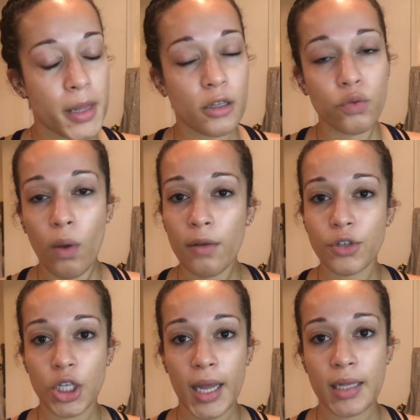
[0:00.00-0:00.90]
But the
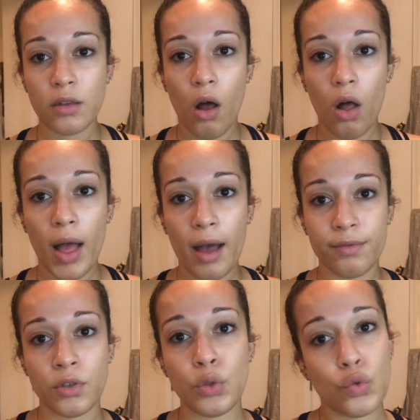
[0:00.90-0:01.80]
12 shades all
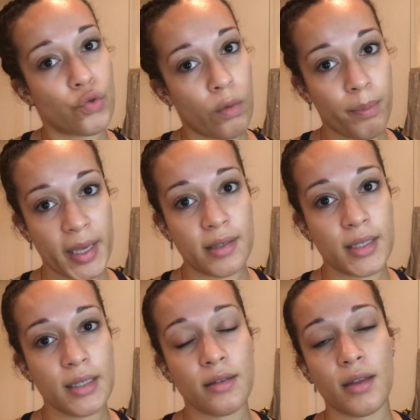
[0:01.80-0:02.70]
have neutral
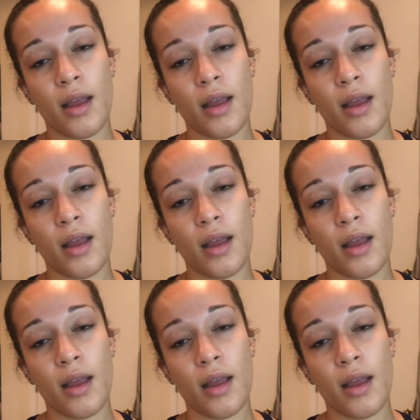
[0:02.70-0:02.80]
bases,